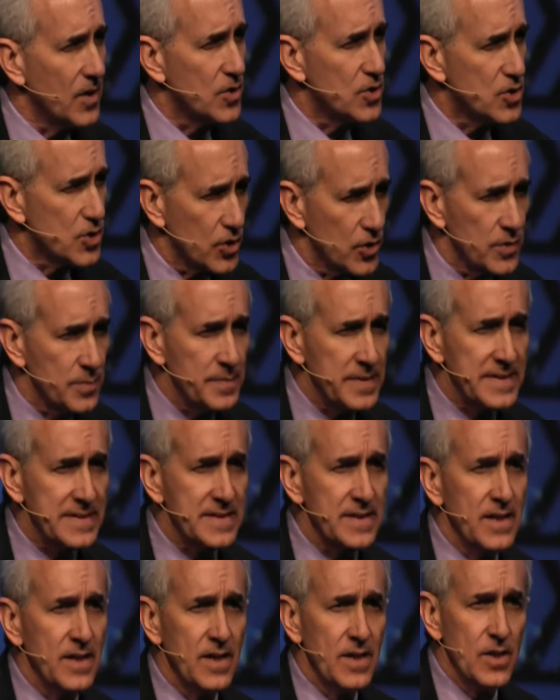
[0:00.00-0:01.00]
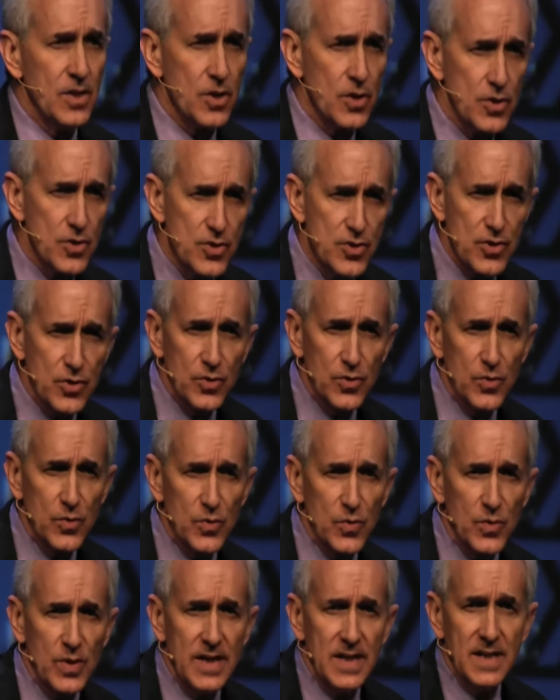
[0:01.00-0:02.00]
German
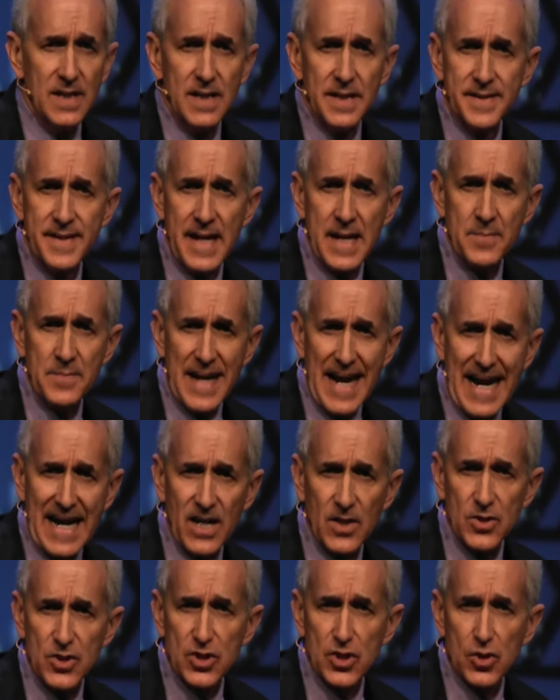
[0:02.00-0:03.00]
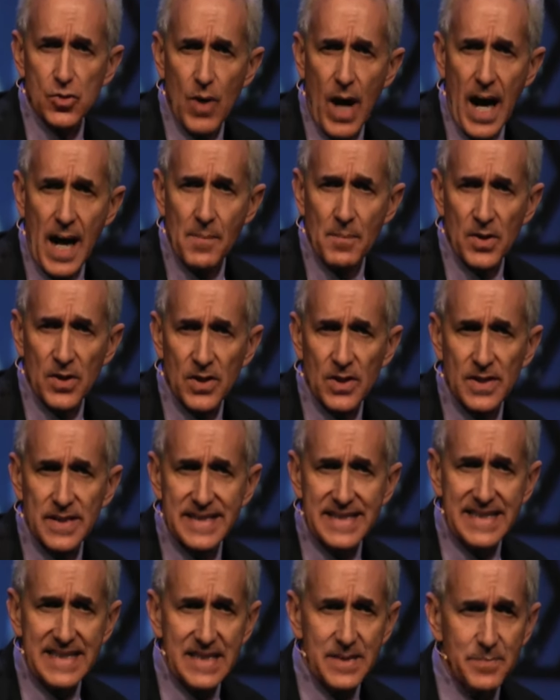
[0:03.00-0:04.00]
Jew named Ernst Kramer.
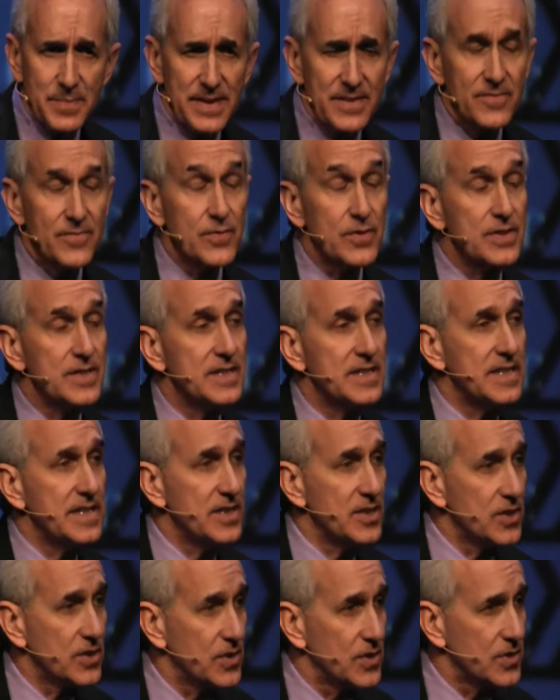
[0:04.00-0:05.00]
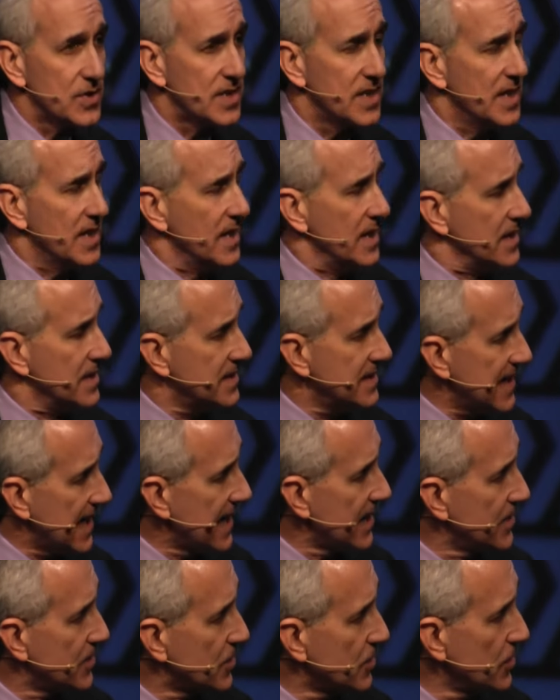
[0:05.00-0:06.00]
He had been for years the
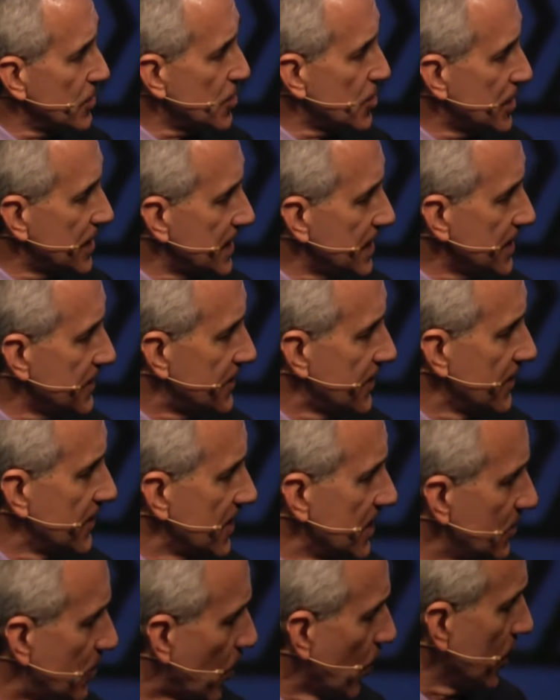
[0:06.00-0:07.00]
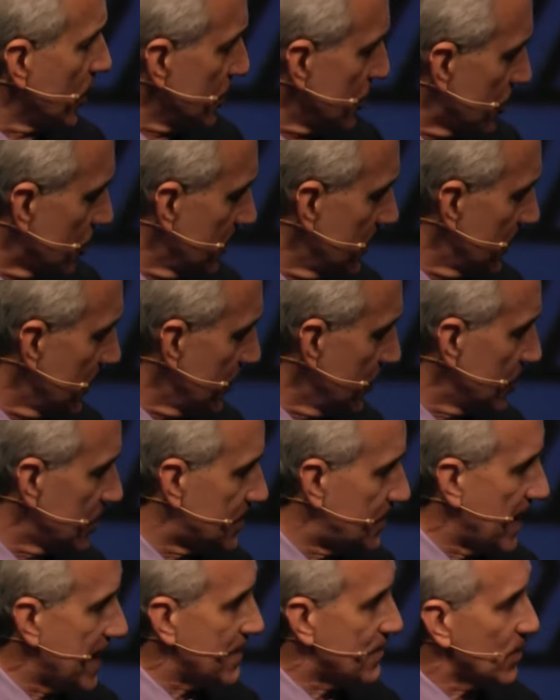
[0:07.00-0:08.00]
editor-in-chief of an important German
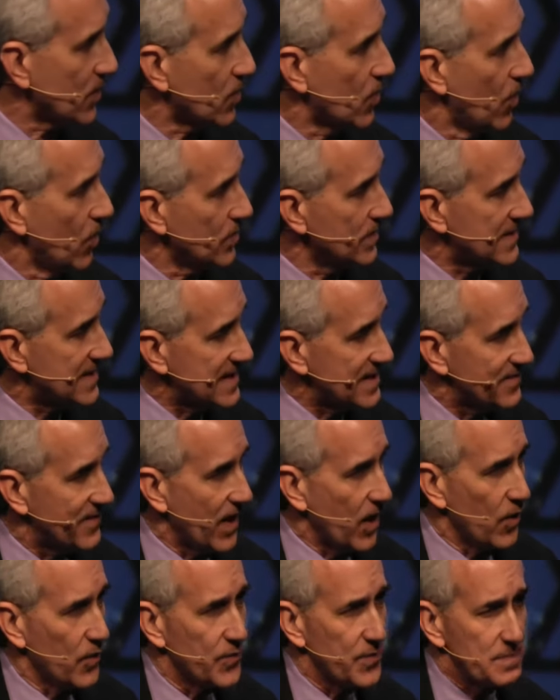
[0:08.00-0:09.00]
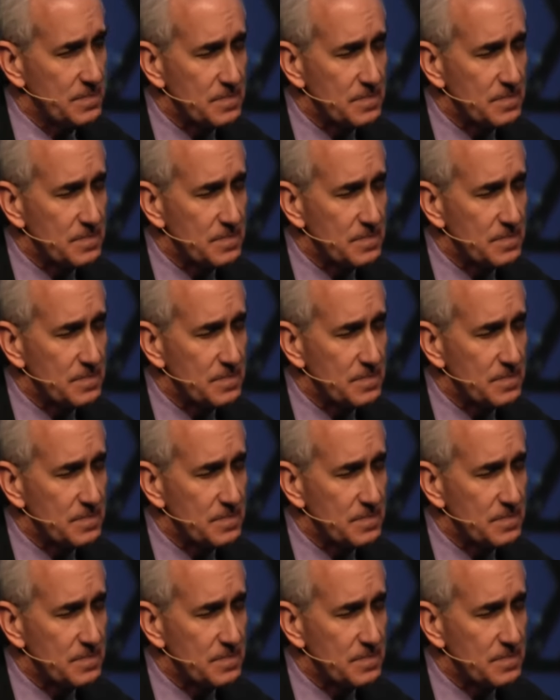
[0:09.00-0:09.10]
newspaper called Die Welt.